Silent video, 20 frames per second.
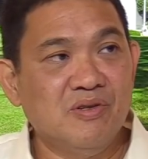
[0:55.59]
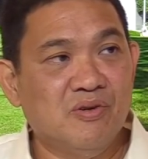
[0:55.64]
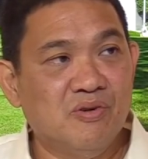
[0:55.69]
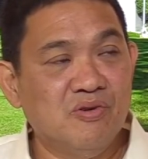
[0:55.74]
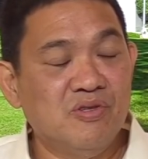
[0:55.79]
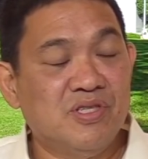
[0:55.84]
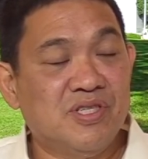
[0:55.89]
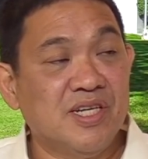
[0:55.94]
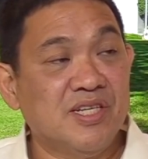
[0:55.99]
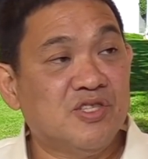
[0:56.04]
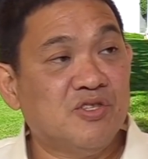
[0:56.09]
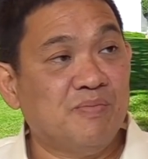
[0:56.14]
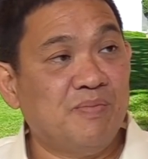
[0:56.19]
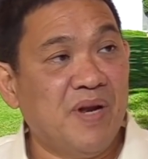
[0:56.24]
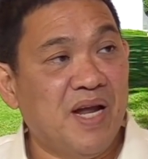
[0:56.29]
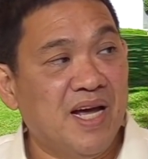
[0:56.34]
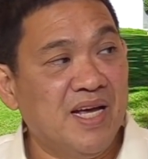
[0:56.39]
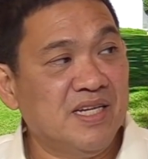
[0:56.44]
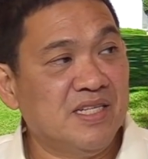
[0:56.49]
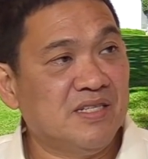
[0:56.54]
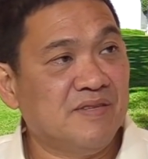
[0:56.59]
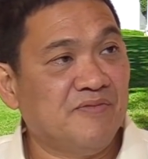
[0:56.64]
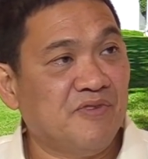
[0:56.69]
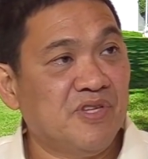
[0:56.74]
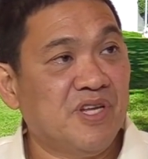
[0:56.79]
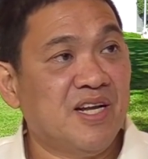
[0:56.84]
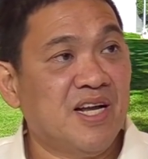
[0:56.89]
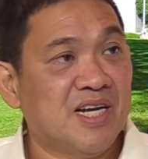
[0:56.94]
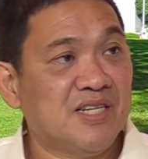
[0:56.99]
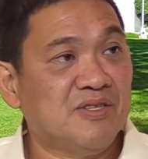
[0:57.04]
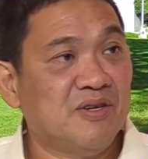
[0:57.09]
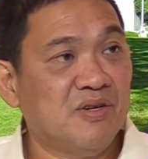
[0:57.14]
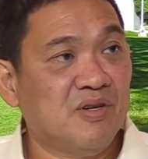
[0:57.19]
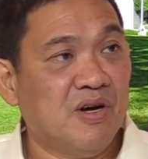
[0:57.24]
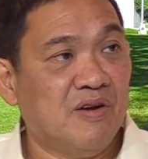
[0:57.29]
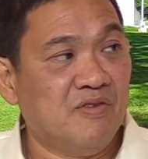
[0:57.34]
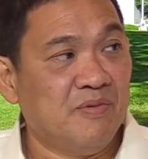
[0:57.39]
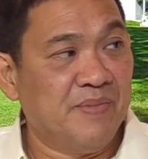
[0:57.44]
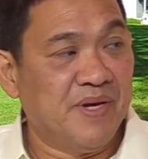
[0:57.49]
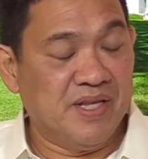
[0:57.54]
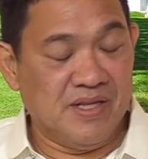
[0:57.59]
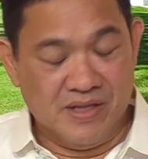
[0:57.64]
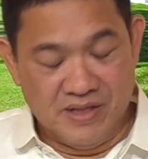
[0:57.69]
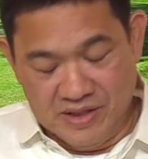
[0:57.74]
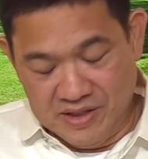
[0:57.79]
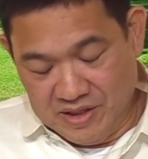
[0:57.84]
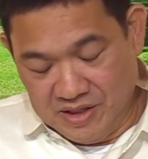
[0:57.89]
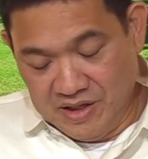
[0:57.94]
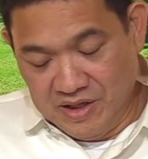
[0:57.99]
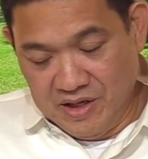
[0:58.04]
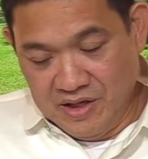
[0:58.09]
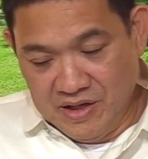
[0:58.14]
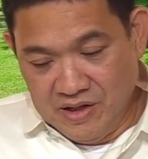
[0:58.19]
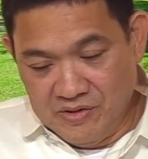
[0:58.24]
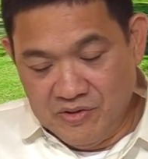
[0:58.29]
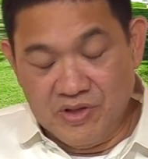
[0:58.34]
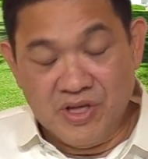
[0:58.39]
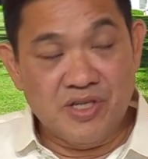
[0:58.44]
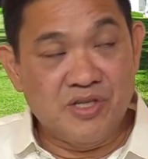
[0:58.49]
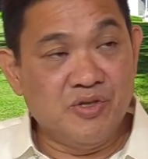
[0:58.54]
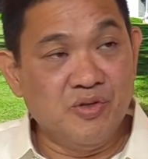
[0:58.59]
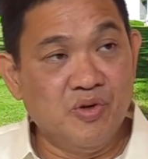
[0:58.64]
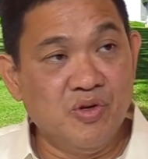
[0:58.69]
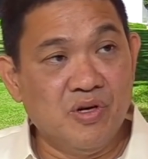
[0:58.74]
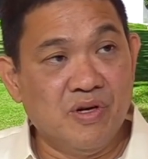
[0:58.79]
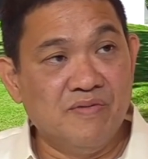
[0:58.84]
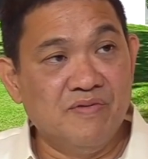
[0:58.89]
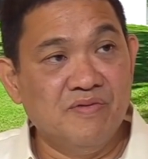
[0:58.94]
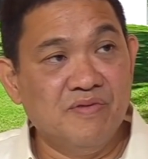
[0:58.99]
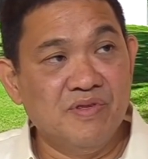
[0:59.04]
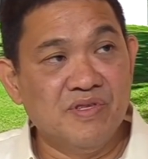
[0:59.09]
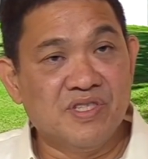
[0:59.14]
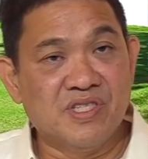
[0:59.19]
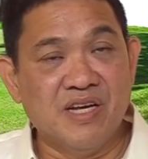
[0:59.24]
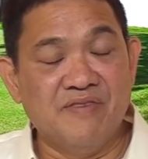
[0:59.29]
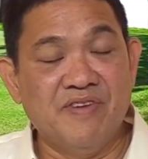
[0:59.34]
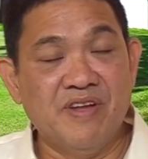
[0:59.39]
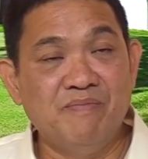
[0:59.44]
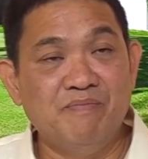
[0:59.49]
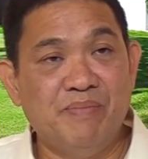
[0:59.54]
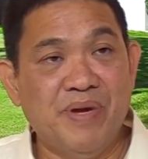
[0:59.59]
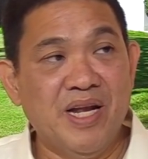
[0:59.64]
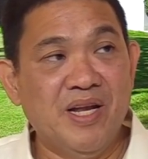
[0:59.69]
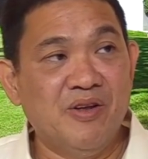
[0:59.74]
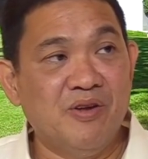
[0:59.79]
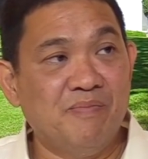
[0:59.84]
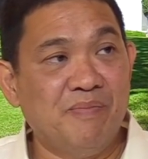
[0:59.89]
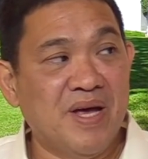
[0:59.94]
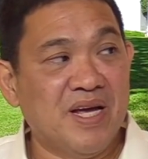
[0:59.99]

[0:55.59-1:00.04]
goods and supplies for the national government to the tune of 7 billion